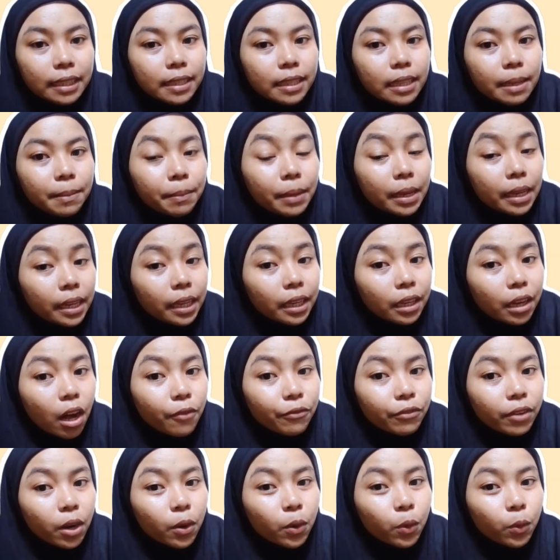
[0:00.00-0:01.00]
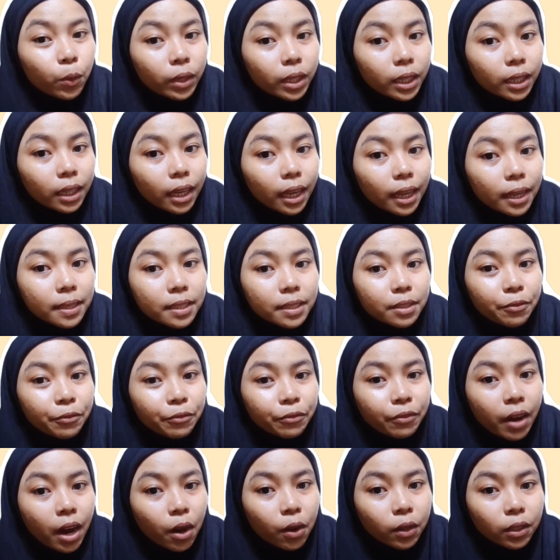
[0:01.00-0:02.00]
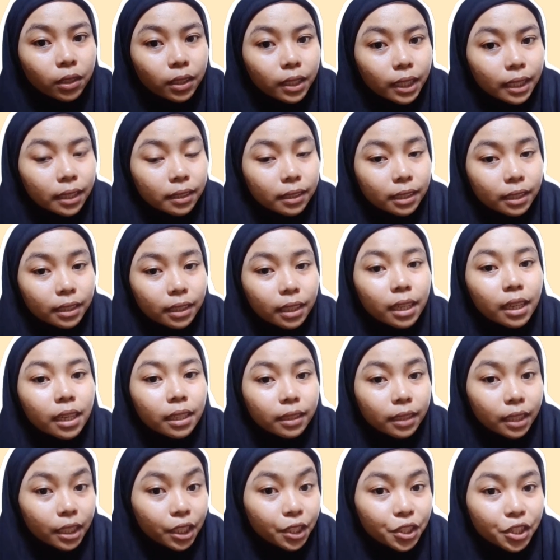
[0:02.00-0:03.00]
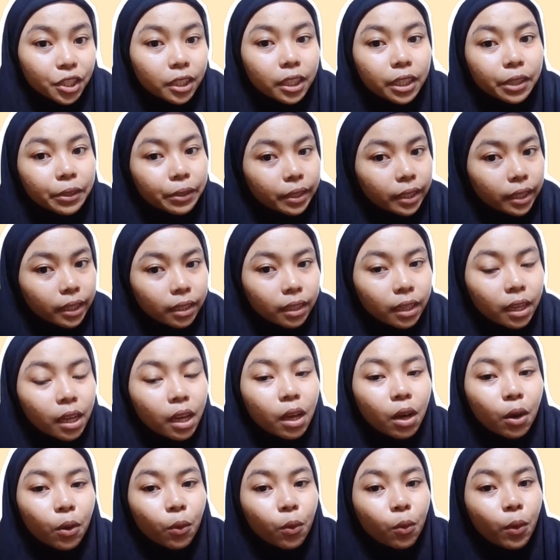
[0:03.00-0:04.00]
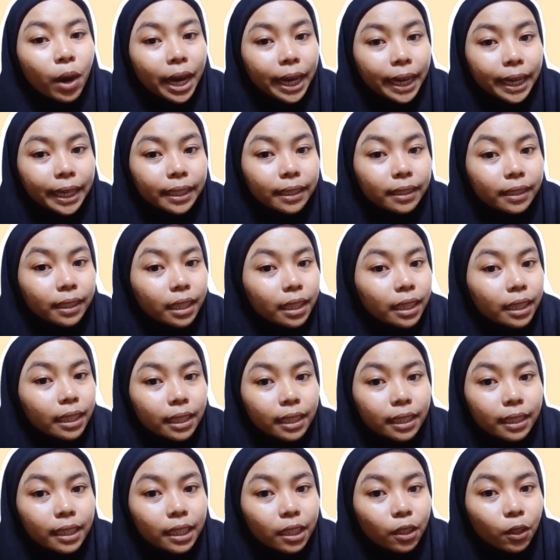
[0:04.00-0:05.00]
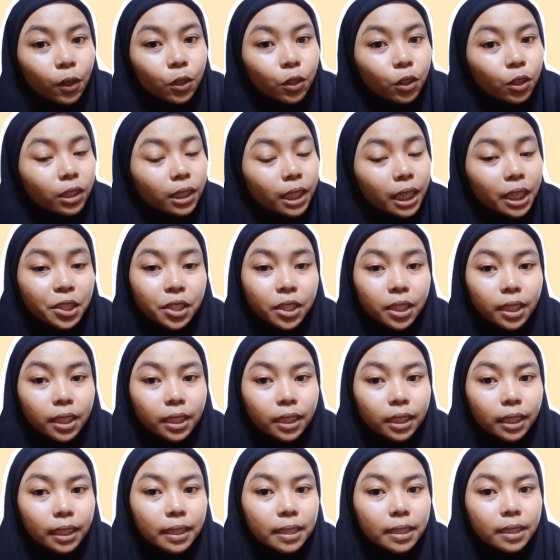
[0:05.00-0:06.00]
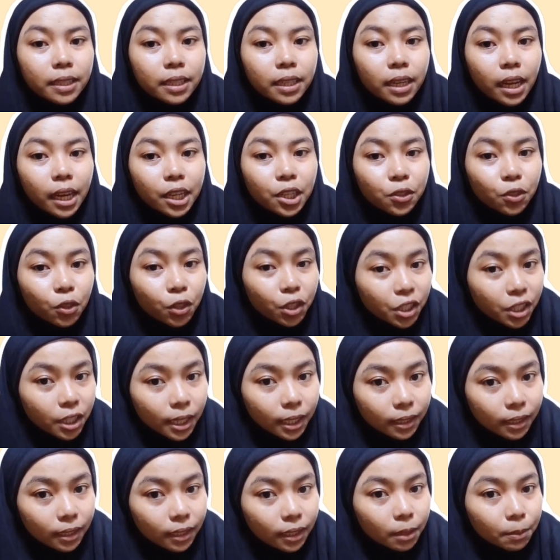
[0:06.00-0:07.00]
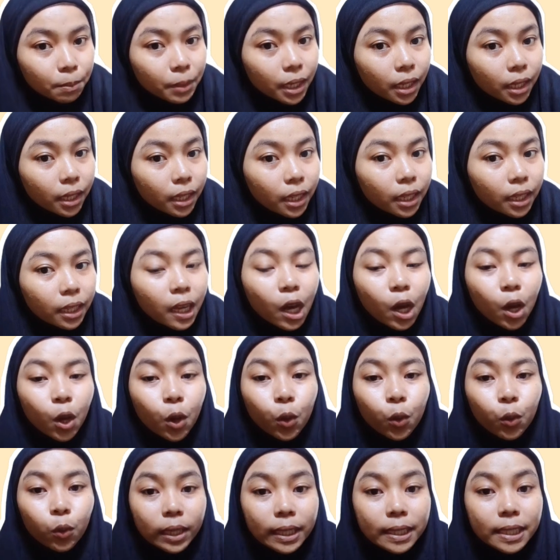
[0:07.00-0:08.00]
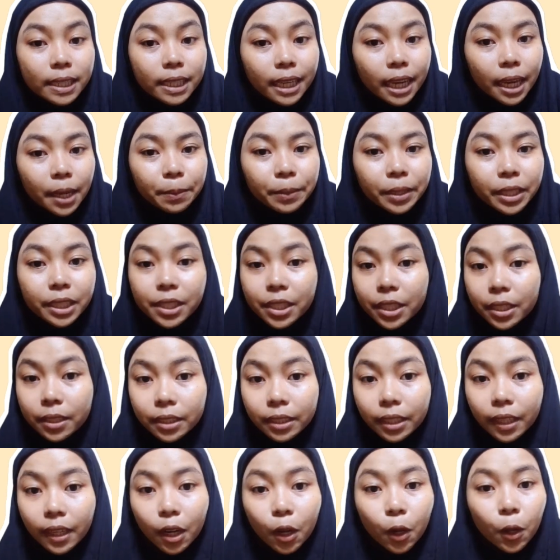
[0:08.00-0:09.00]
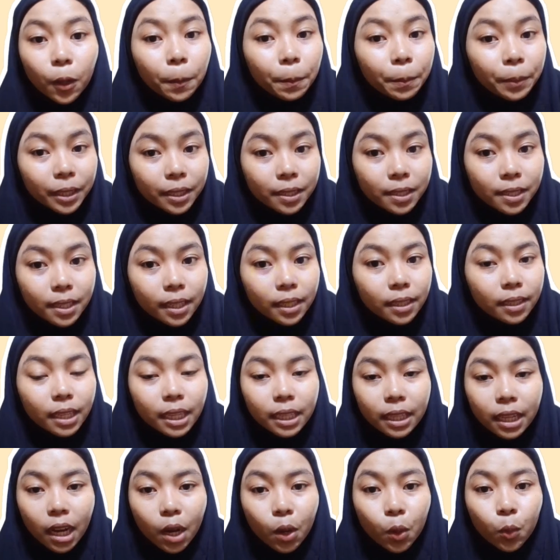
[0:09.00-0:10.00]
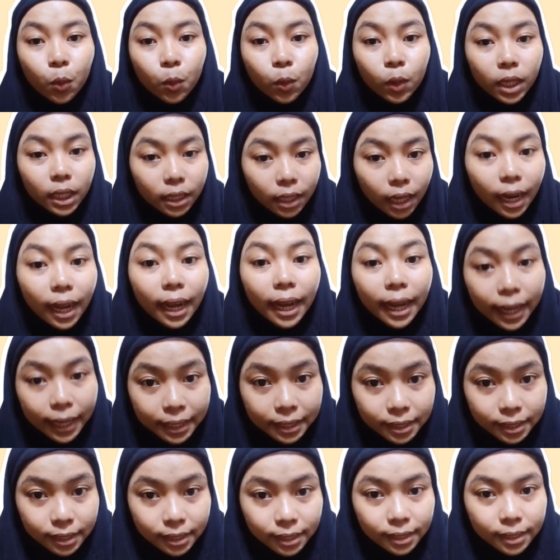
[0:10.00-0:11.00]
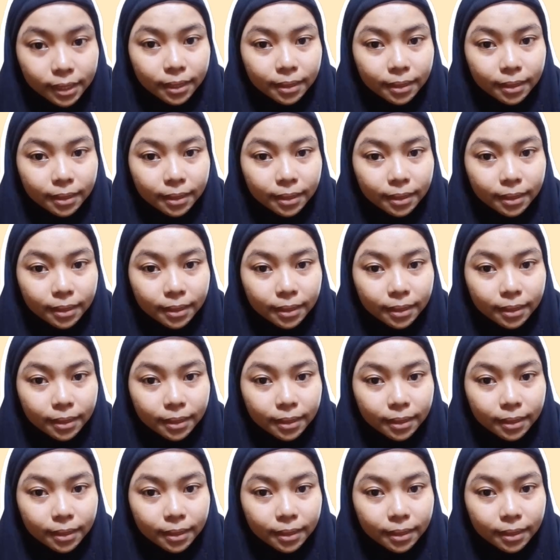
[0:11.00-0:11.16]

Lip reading: is the meaning of a word as found in the dictionary, while the connotation is the associated meaning which can be general or person that a word has.